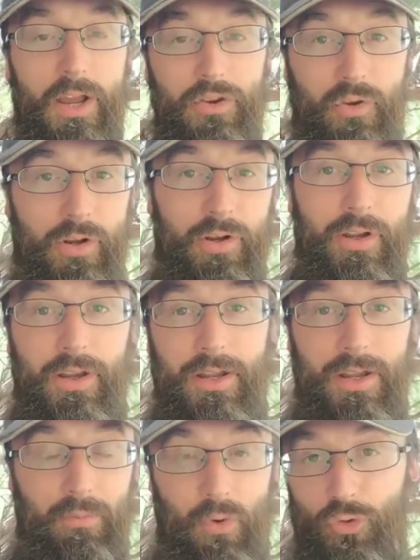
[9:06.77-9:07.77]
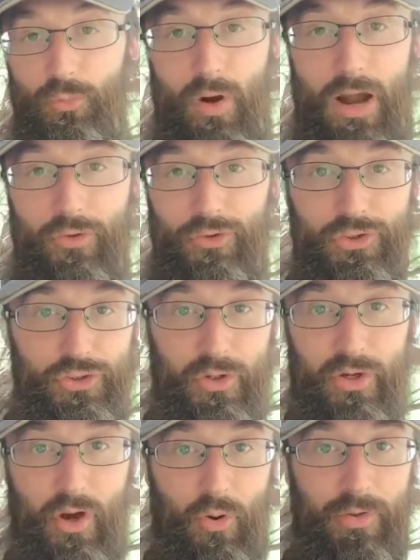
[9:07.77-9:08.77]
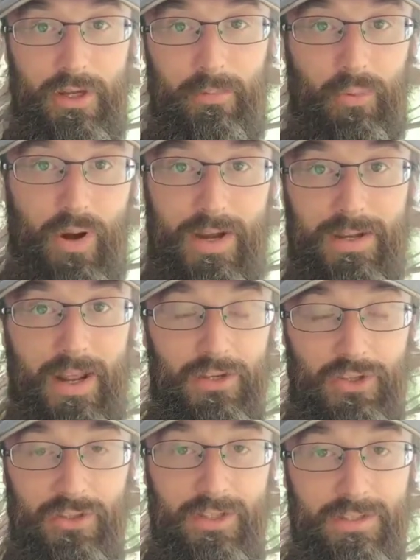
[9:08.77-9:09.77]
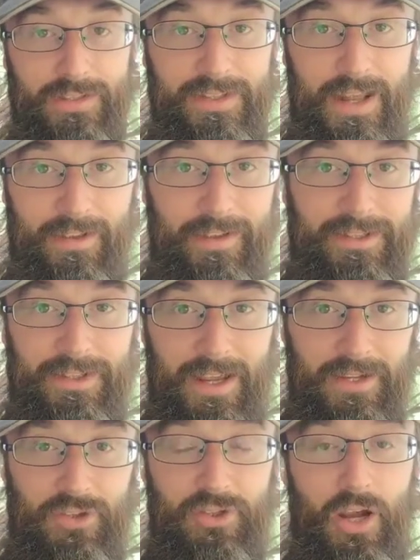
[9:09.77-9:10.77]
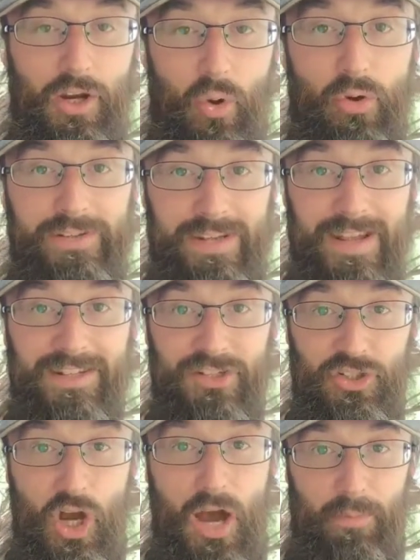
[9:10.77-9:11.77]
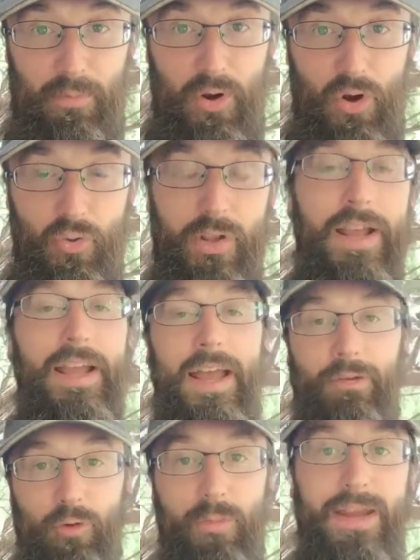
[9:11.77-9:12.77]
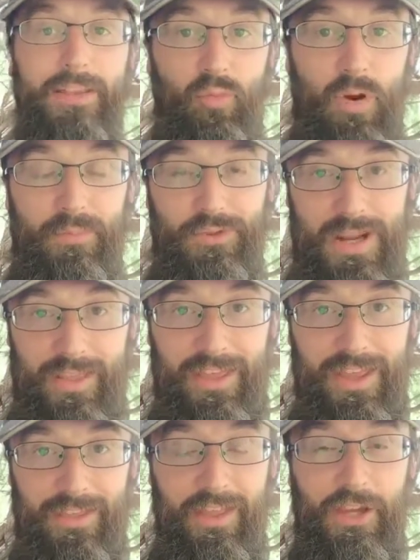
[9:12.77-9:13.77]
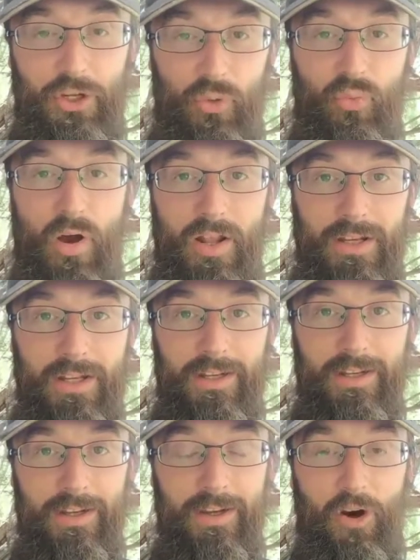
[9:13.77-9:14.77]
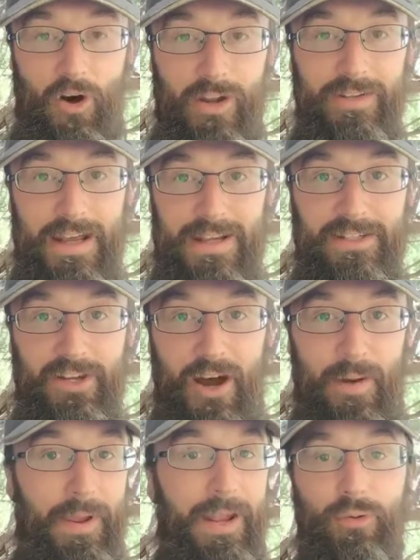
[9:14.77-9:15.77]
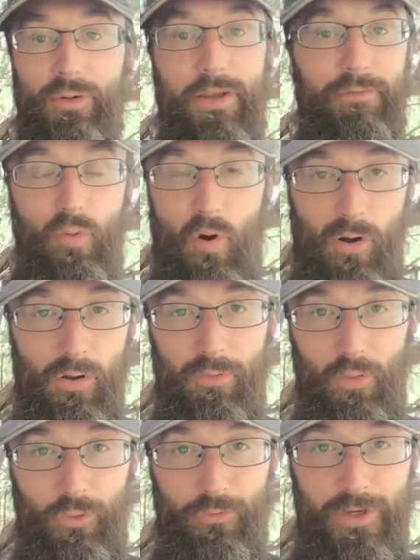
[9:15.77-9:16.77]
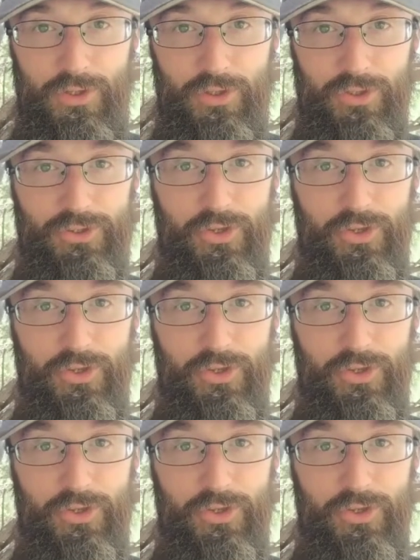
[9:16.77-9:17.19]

You can, in most browsers, you can go in the upper right and click the setting that says go to desktop mode, and it will make the website think that you're running on a desktop, and it'll give you all of those features.